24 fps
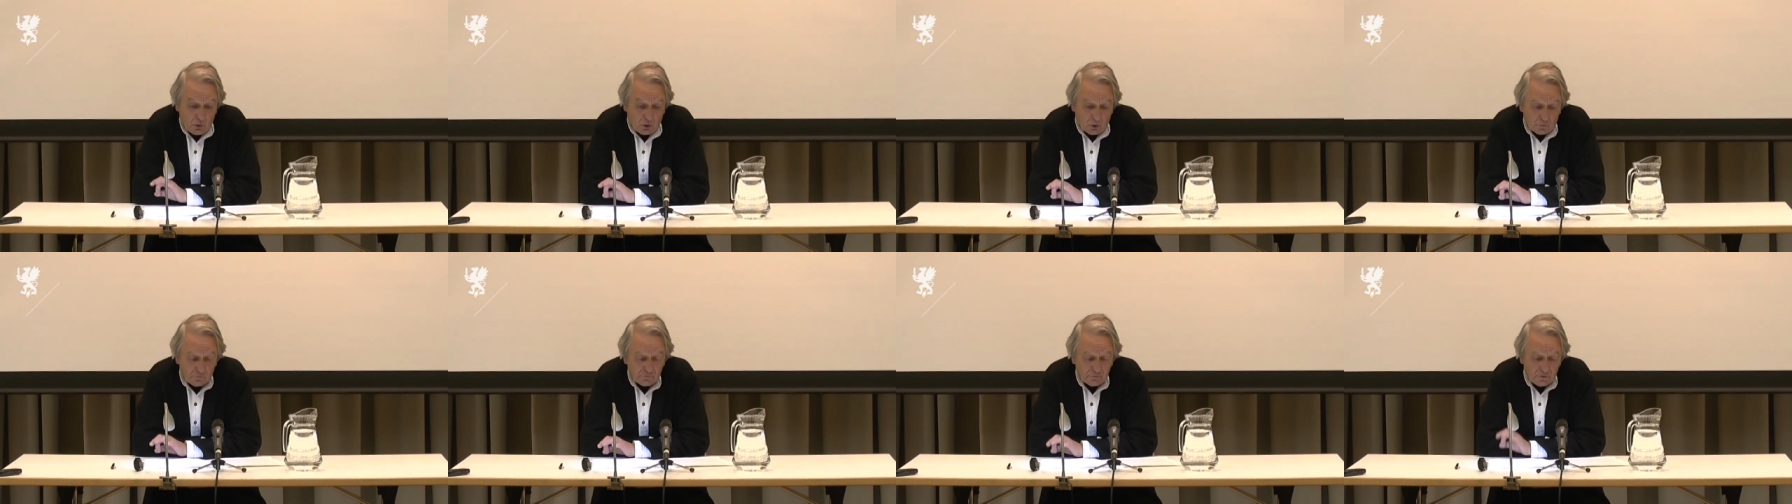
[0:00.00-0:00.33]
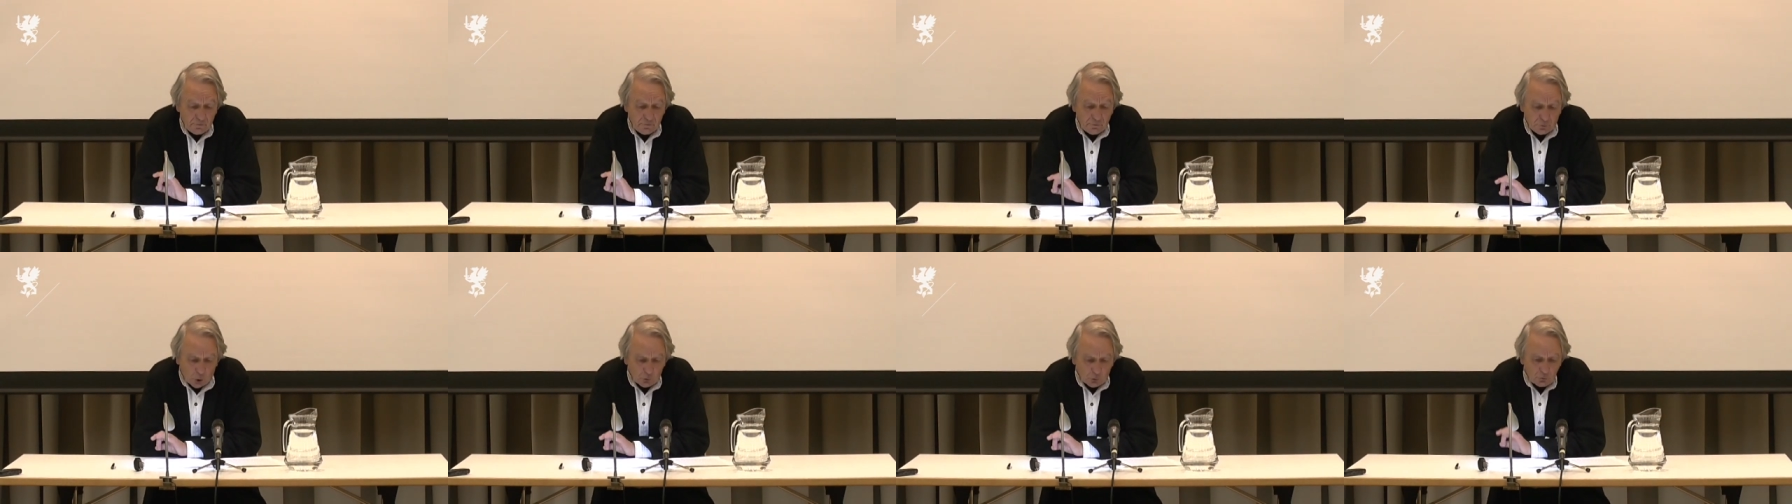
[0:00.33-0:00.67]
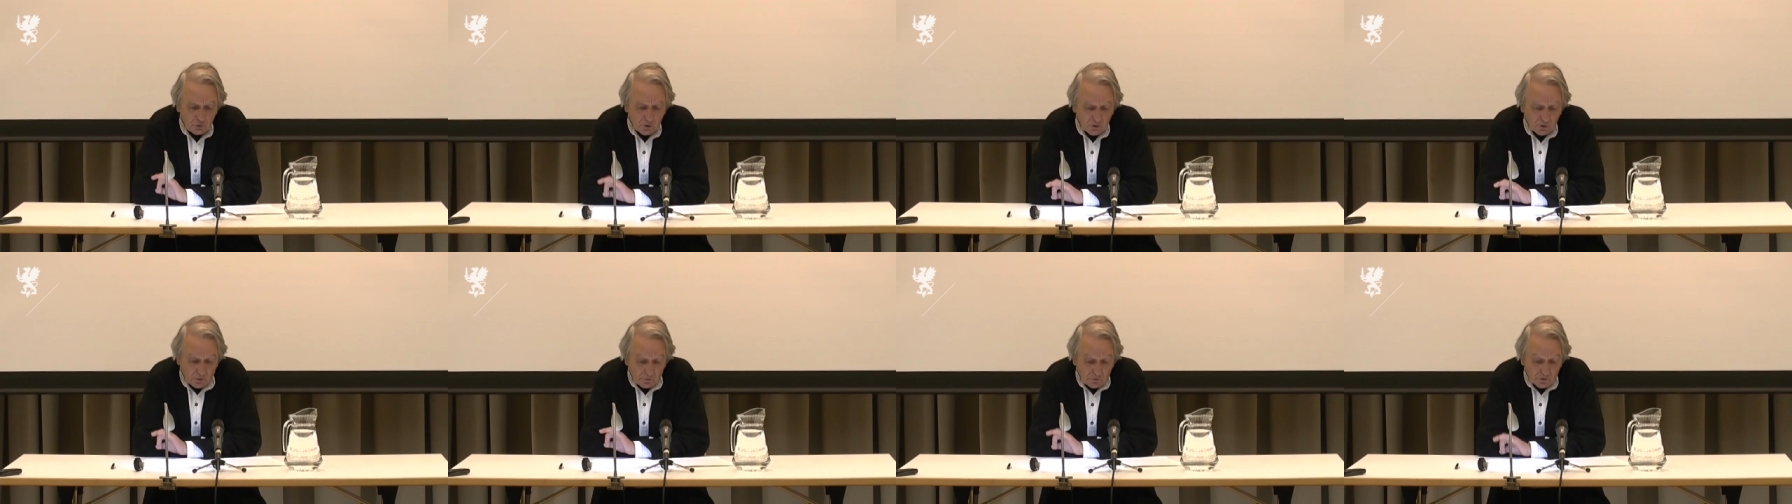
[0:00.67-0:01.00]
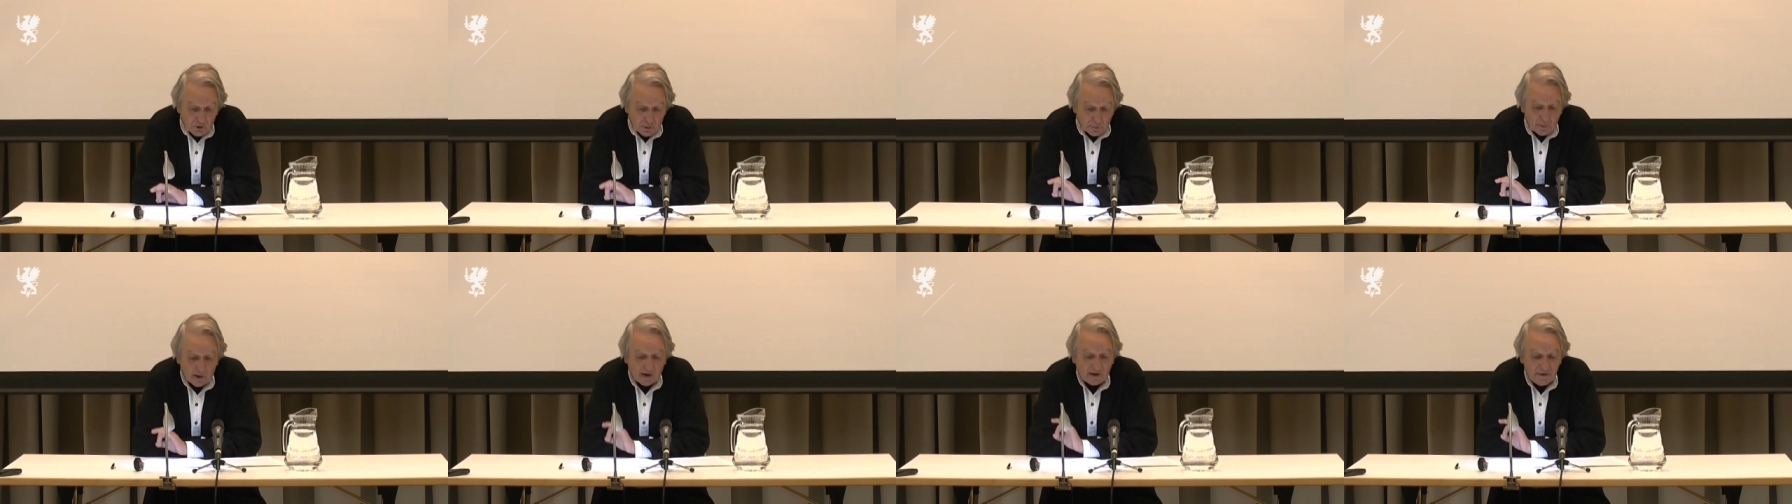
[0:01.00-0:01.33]
of
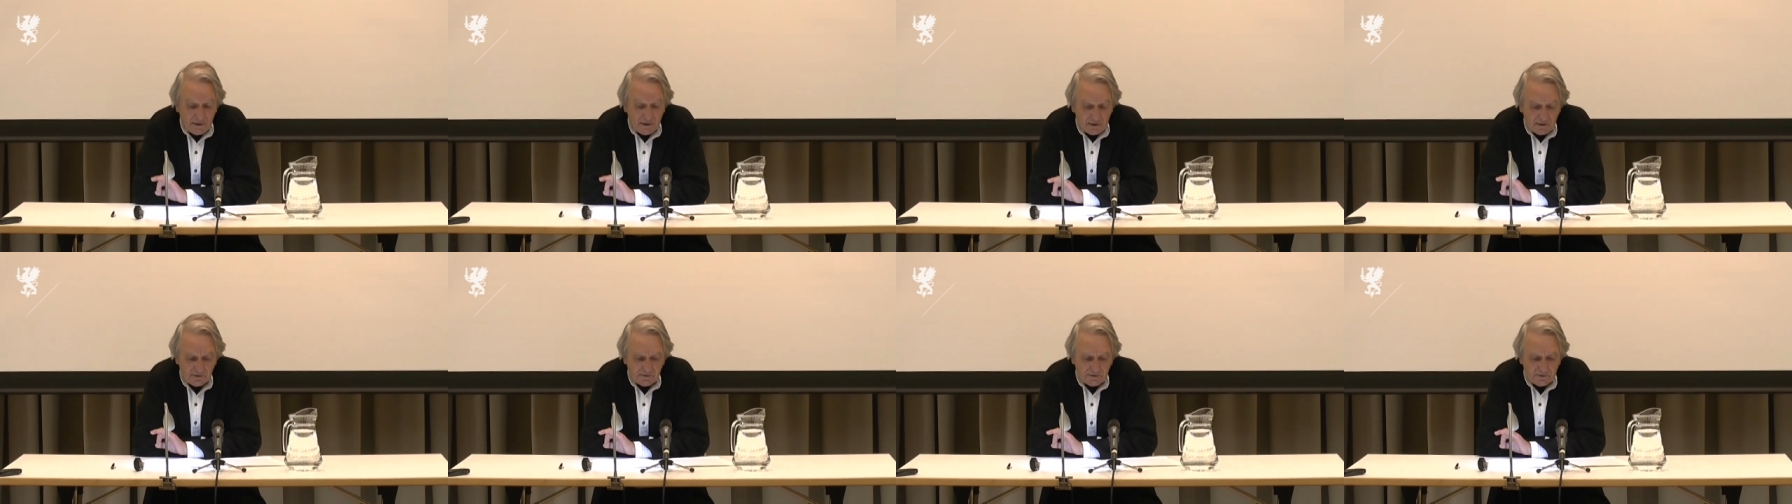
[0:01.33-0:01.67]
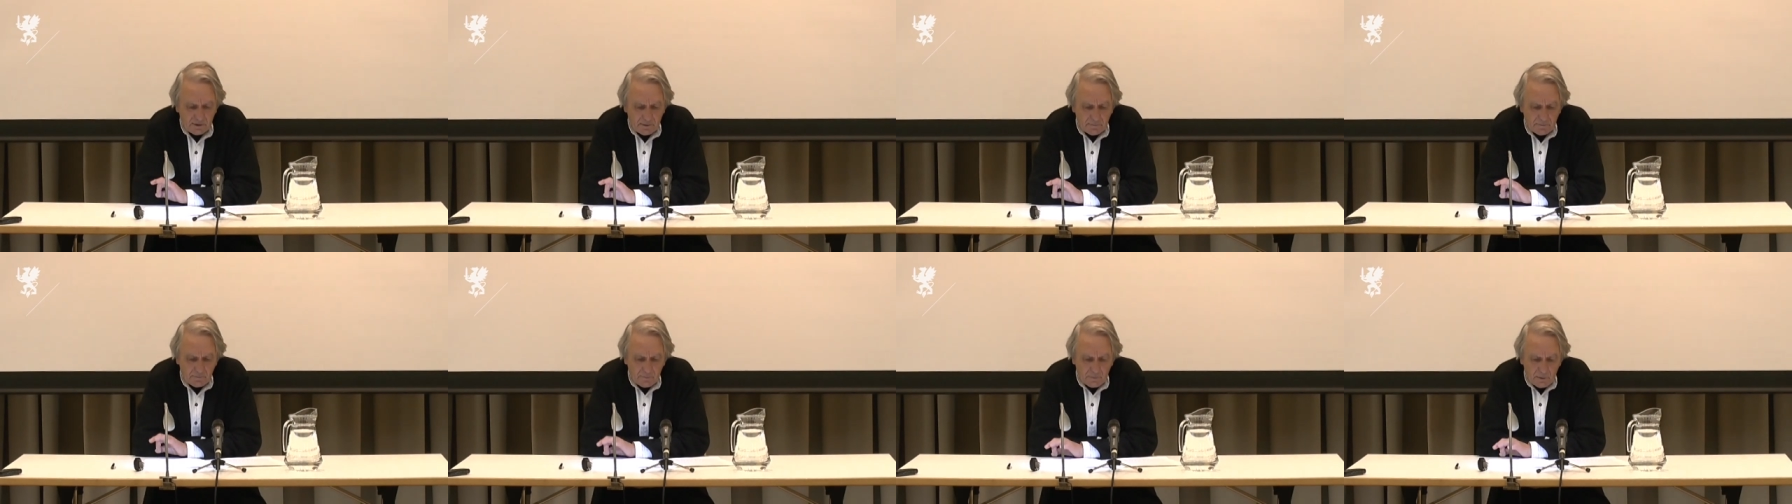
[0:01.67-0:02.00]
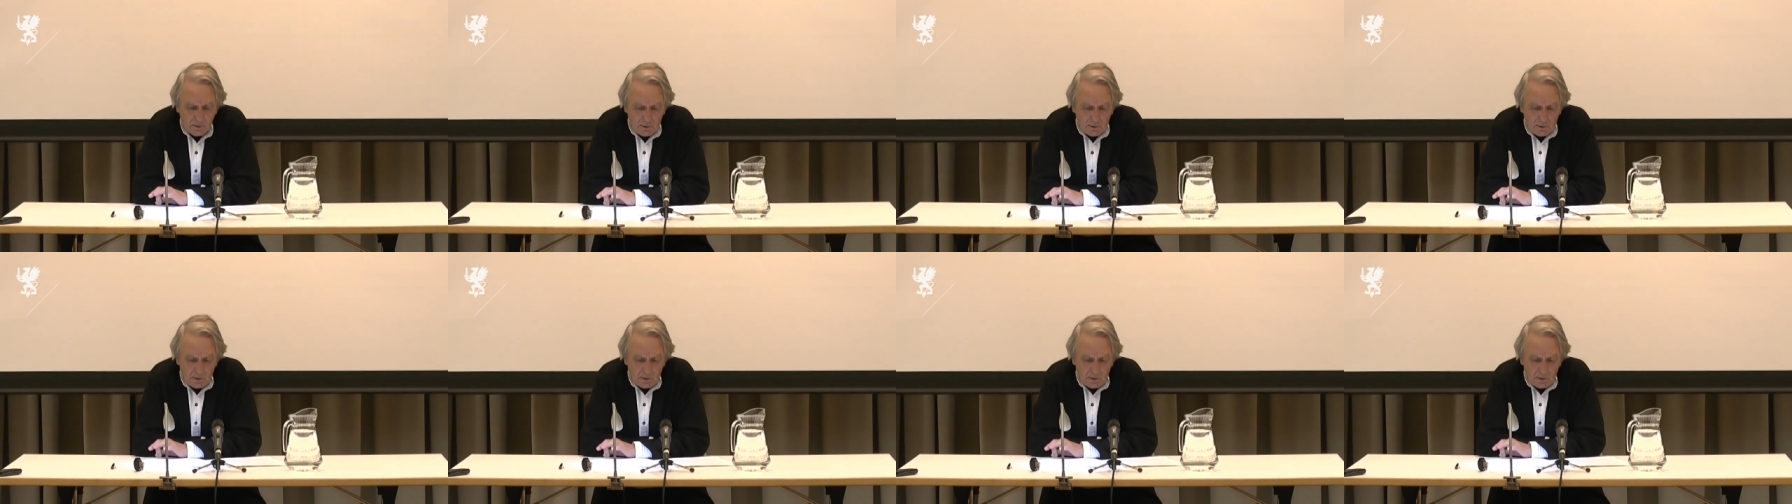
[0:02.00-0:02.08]
non-contemporaneity